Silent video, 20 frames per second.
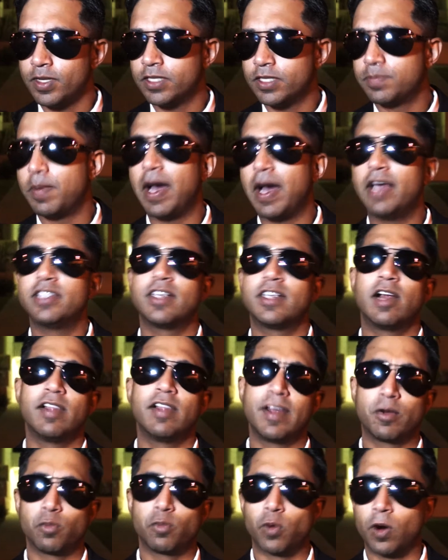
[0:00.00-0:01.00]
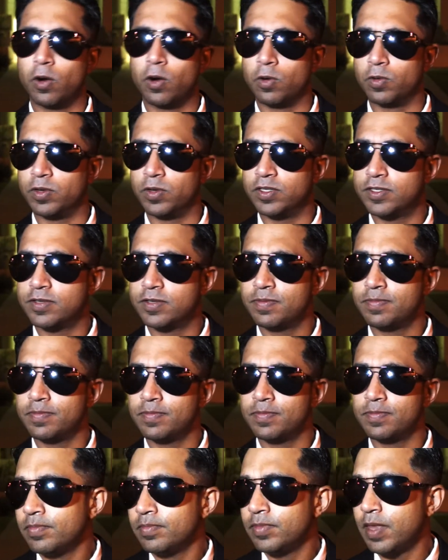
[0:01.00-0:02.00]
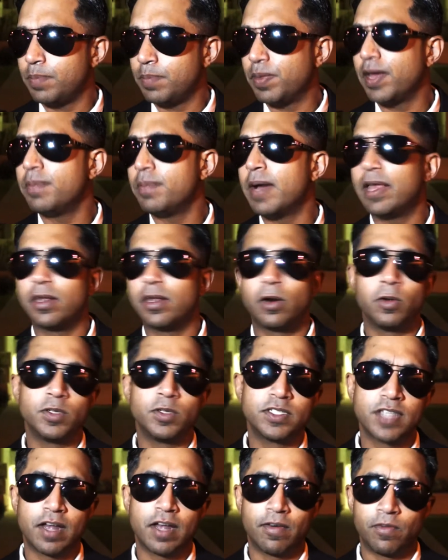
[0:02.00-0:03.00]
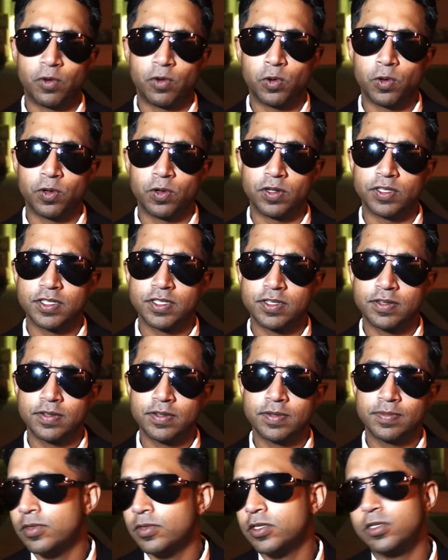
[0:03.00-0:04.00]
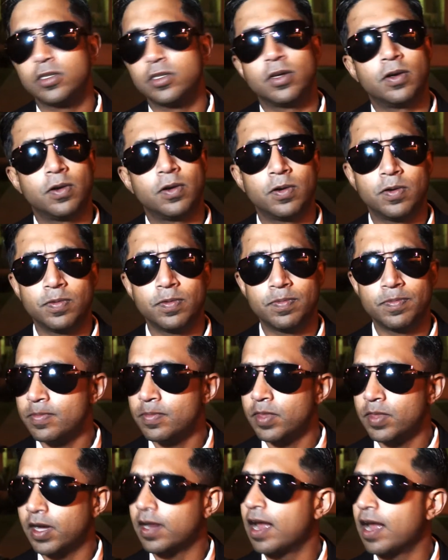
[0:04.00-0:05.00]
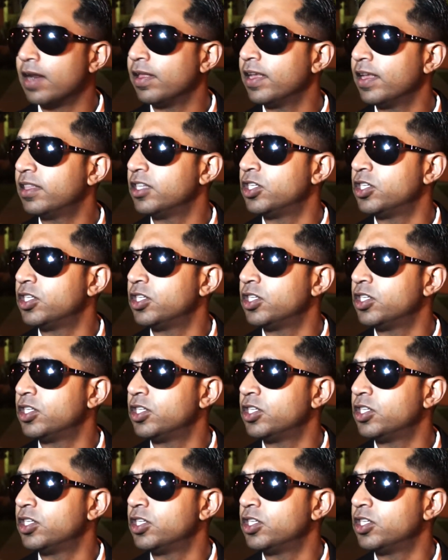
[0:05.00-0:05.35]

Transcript: spies are like rogues. They play by their own set of rules. So they're kind of like the